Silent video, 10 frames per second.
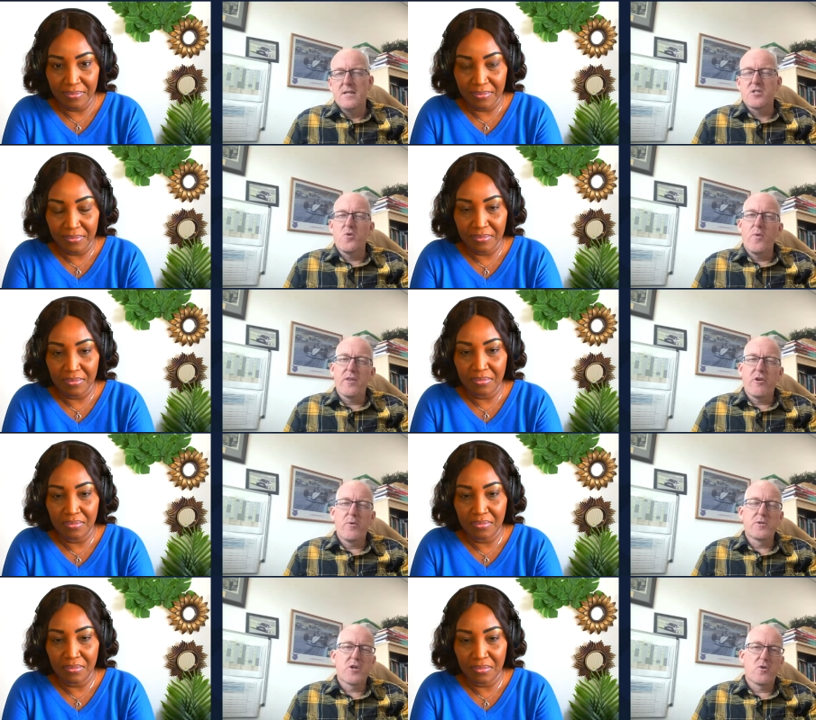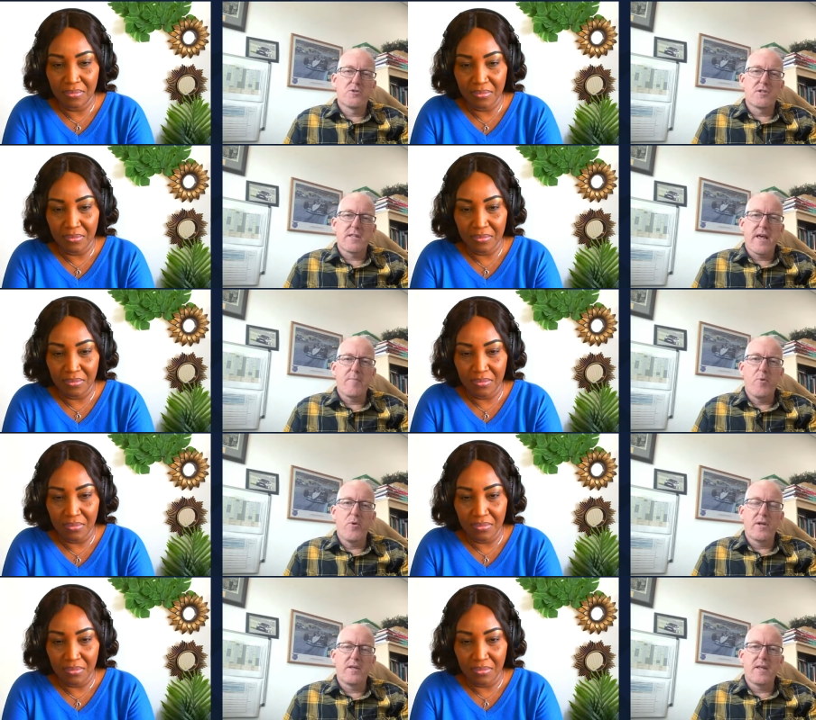Speaker 1: So whether I was conscious at that
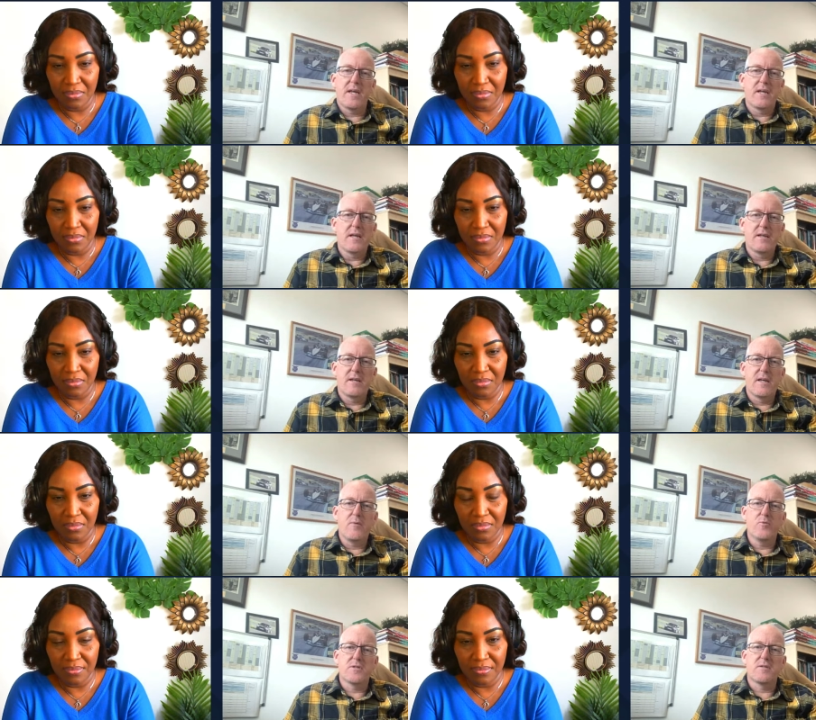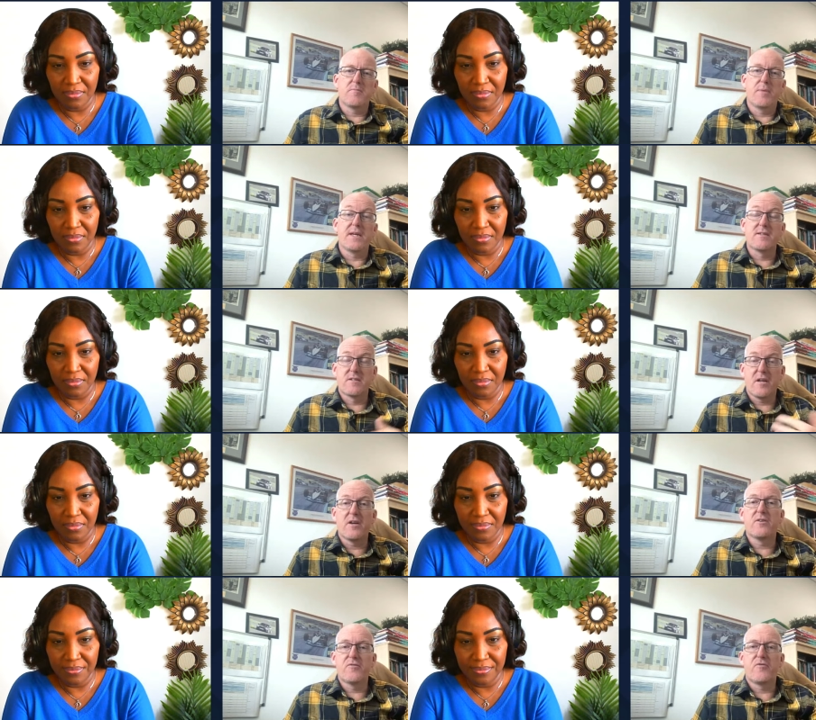point and then it was the being
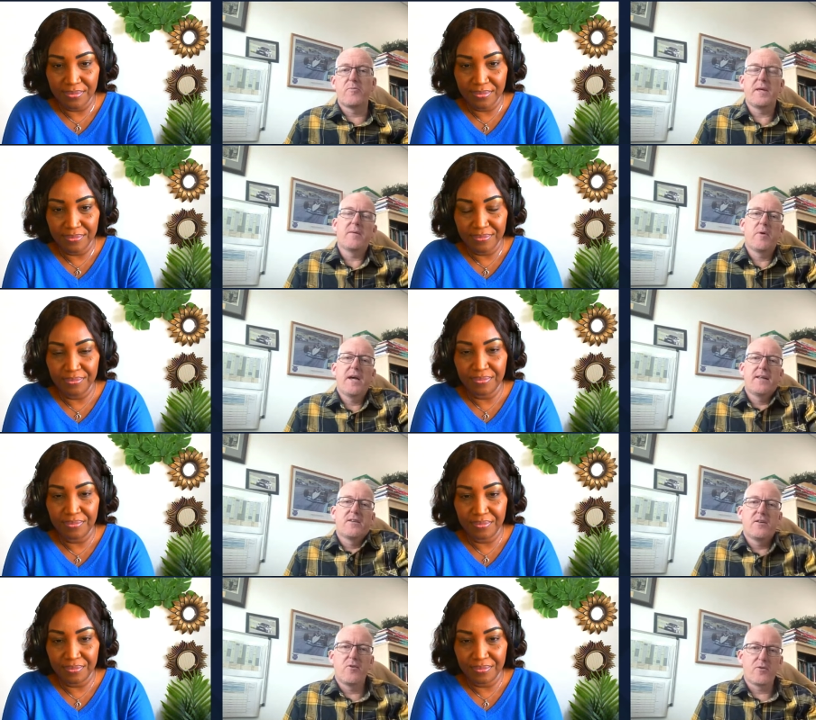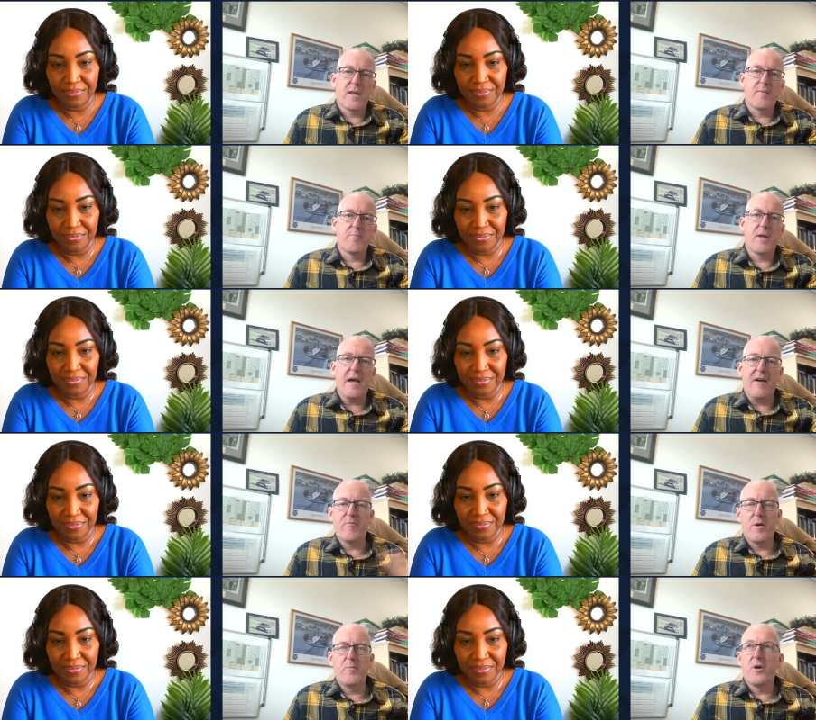stunned from hitting my head that knocked that bit out
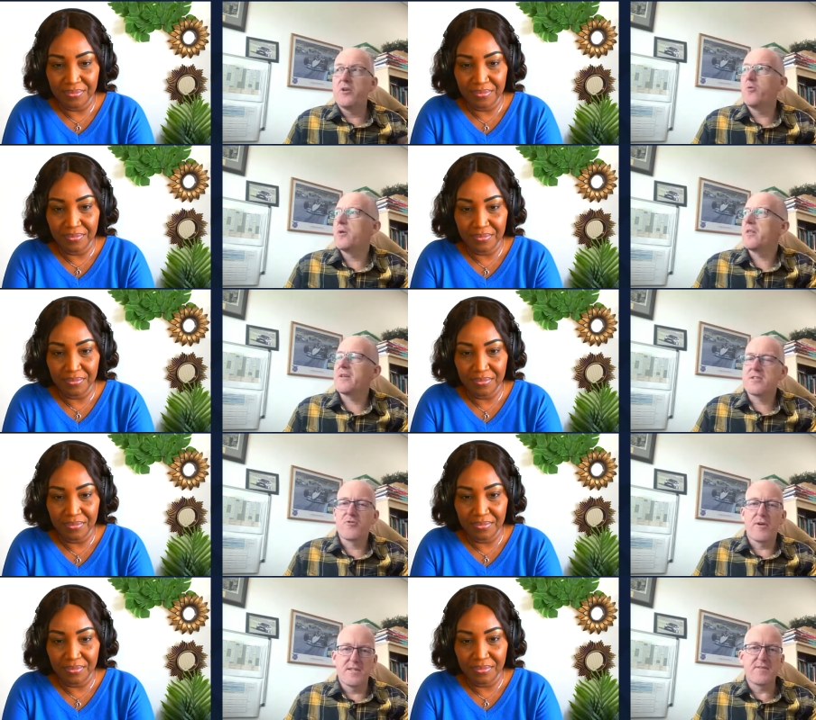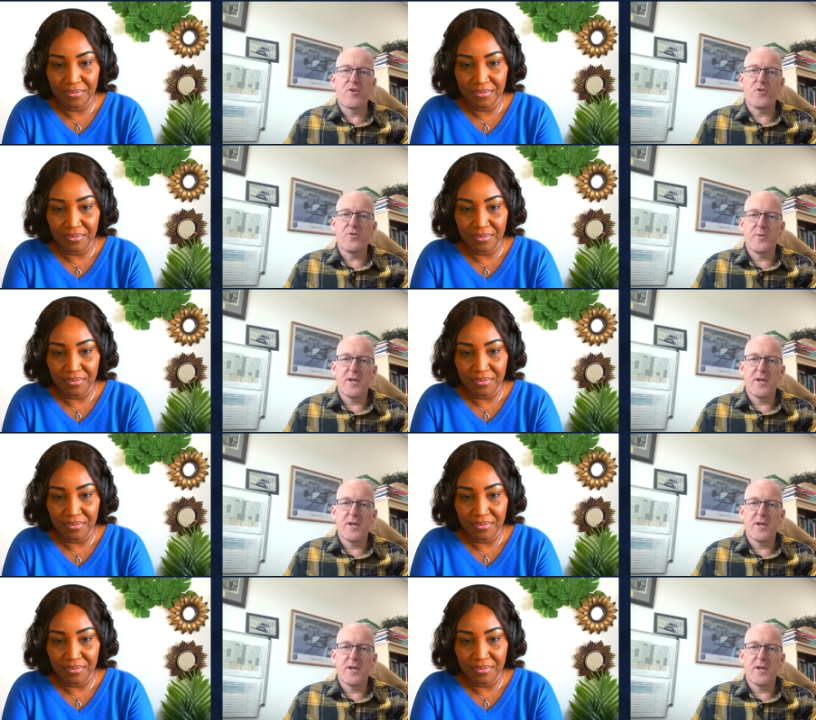of my mind, or whether that's the grace of God that